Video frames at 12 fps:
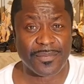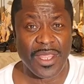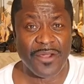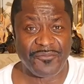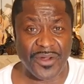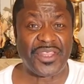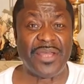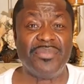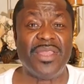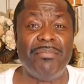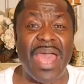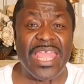for them
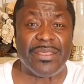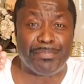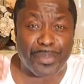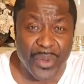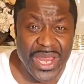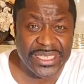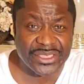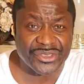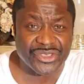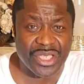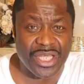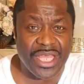to make
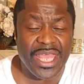bricks